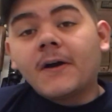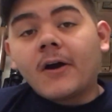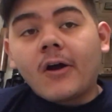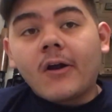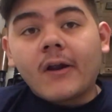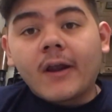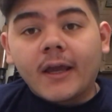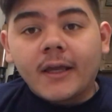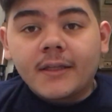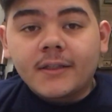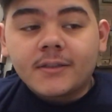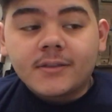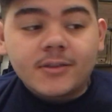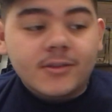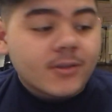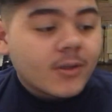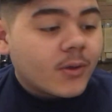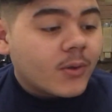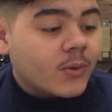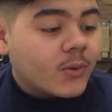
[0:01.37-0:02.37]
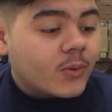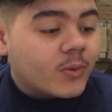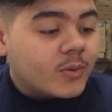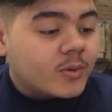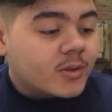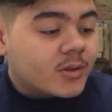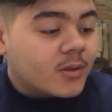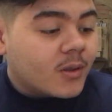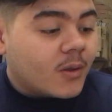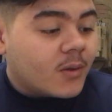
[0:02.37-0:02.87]
Alright, so
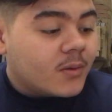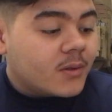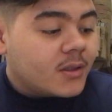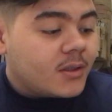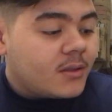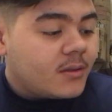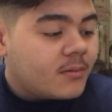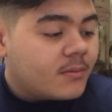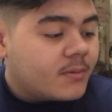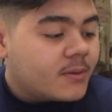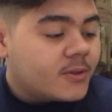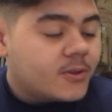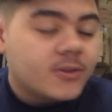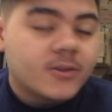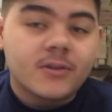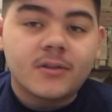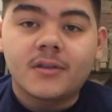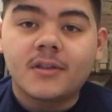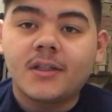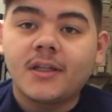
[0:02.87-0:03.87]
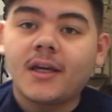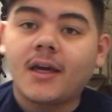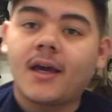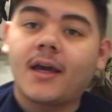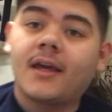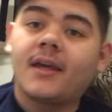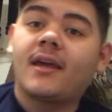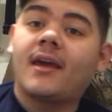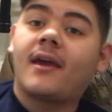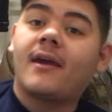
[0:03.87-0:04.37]
slowly but surely
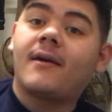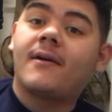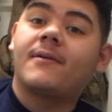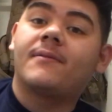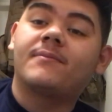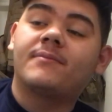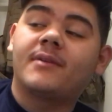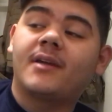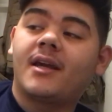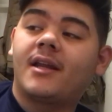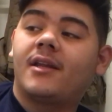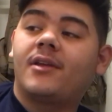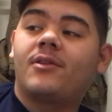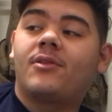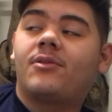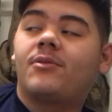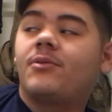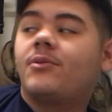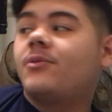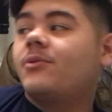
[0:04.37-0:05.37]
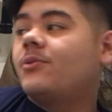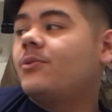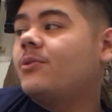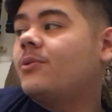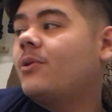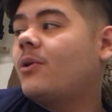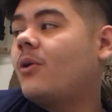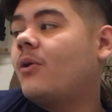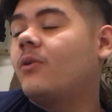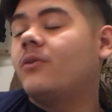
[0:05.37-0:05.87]
I am getting through
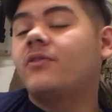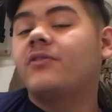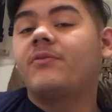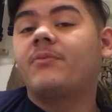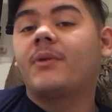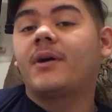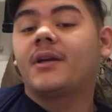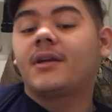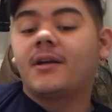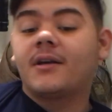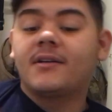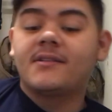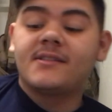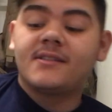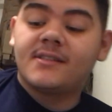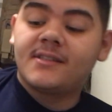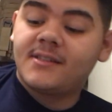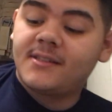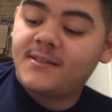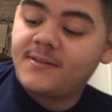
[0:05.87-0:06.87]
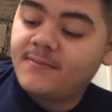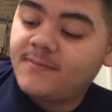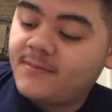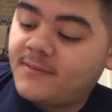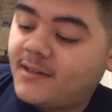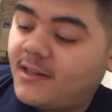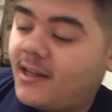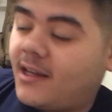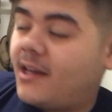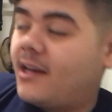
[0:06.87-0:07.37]
all of my guns
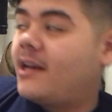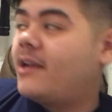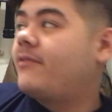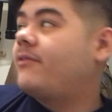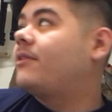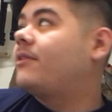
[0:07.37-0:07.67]
and